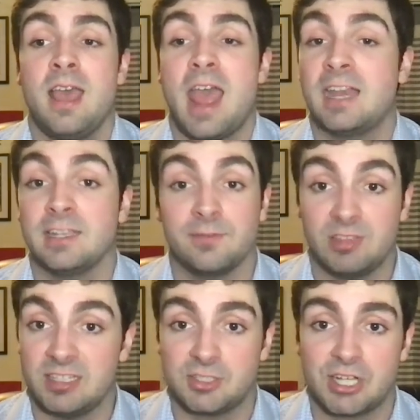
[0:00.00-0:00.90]
any of
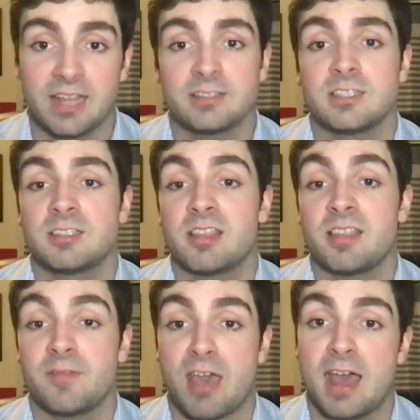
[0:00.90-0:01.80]
these chances that
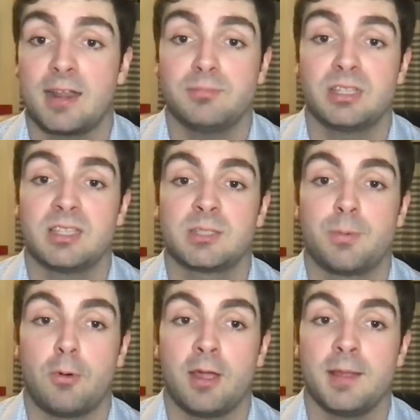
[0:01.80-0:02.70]
they've had up to this
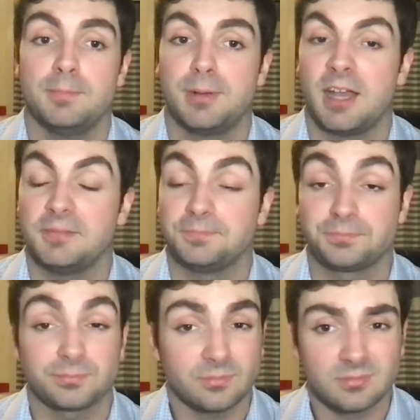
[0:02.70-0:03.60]
point. But
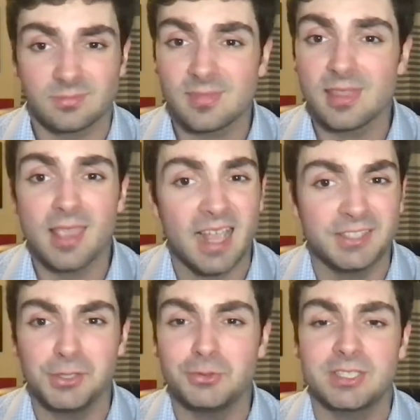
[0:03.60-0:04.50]
I
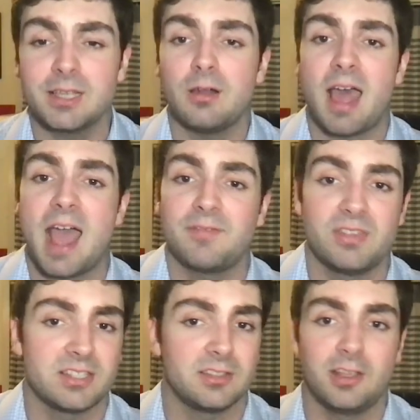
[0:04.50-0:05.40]
do still have
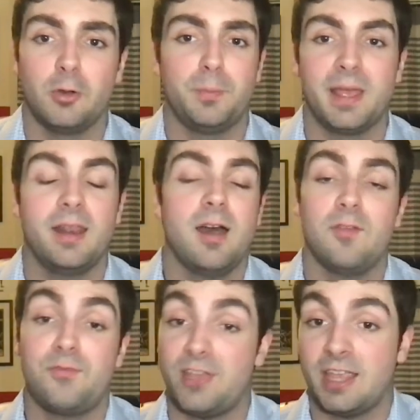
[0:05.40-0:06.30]
this little bit
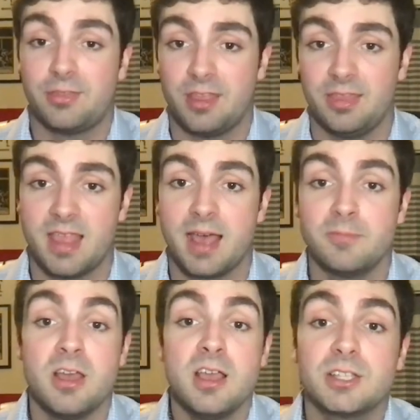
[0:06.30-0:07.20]
of faith in
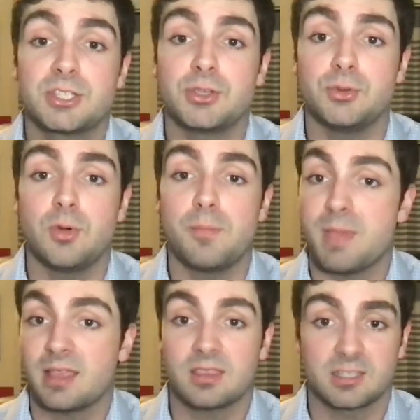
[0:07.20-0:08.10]
them to
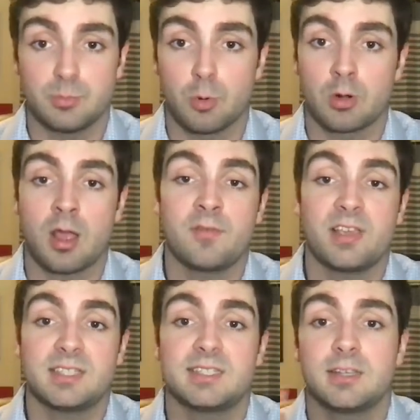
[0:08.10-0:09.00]
make this more of
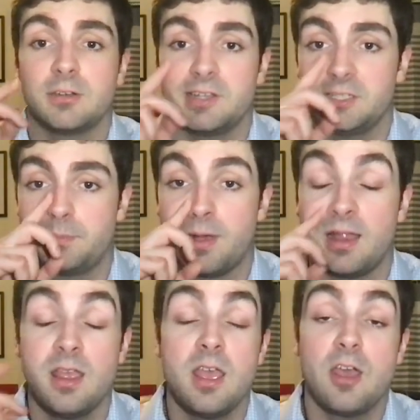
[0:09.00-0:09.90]
a series. But
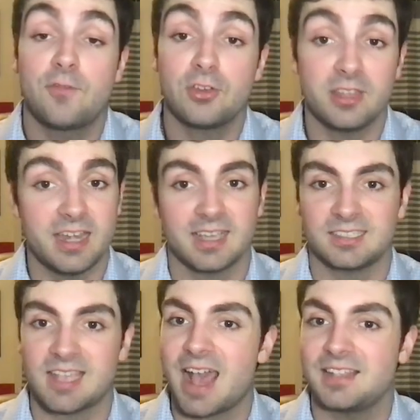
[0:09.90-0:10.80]
for the
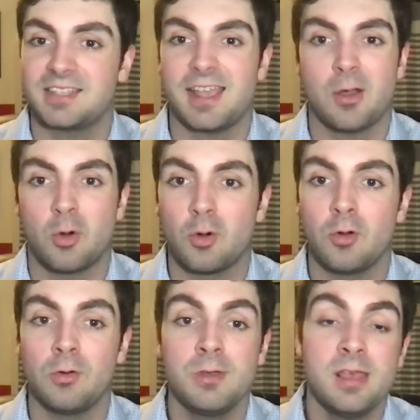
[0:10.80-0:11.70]
Knicks as a
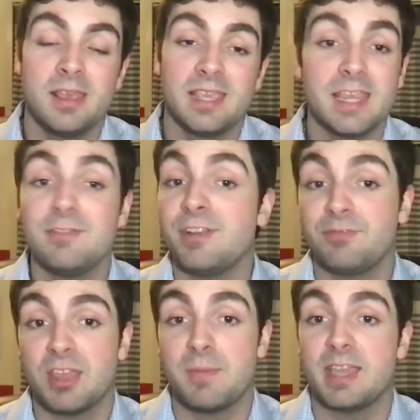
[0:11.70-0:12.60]
whole, even if
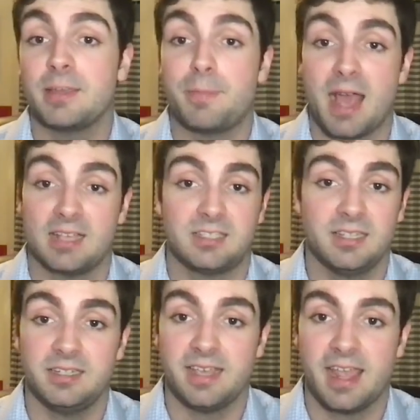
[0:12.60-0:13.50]
they make it past
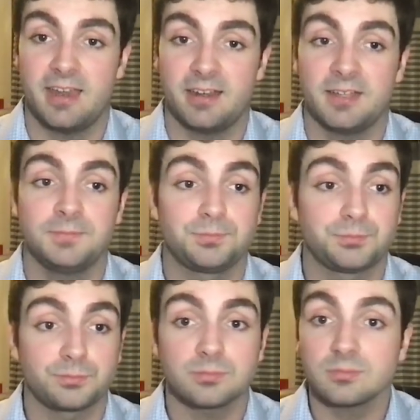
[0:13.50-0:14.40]
Indiana,
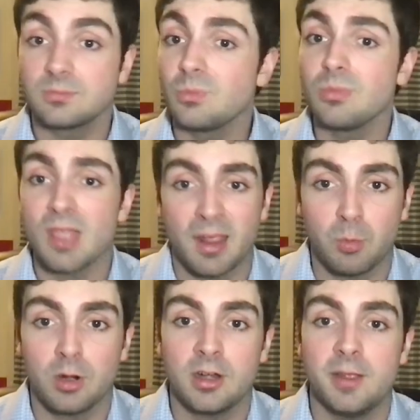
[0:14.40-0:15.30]
I
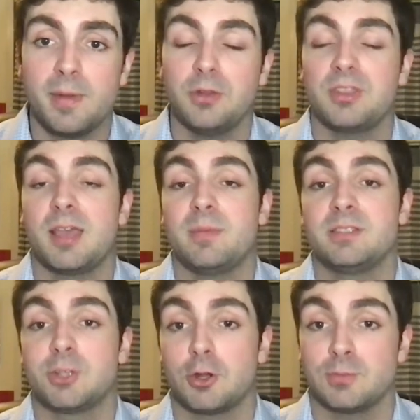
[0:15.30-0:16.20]
worry about them in
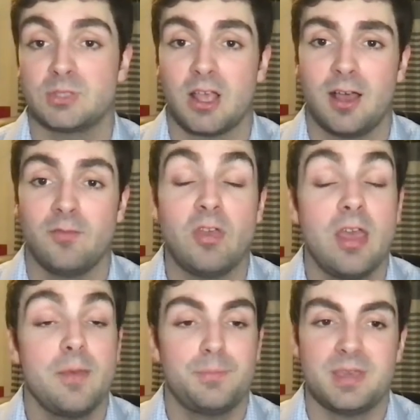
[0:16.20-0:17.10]
terms of
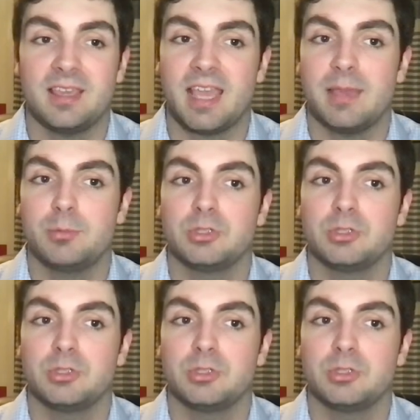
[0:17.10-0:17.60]
being able